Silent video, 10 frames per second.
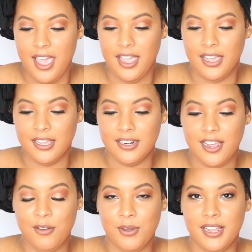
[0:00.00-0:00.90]
and
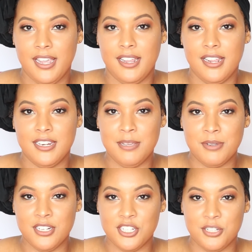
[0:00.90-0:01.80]
I went ahead and deep
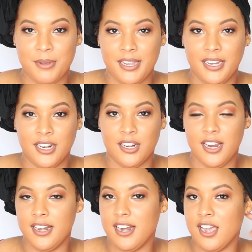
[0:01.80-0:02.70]
conditioned my hair,
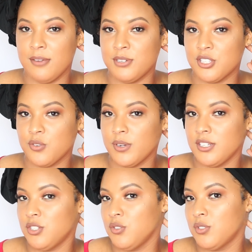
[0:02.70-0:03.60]
and now I'm just
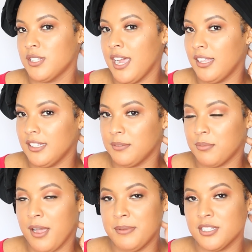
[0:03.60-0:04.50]
going to style it.
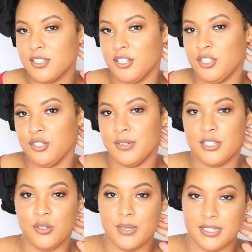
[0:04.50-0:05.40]
Probably just gonna do a
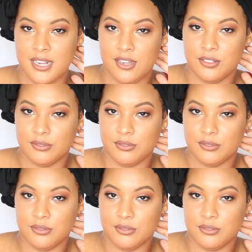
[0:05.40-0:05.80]
twist out.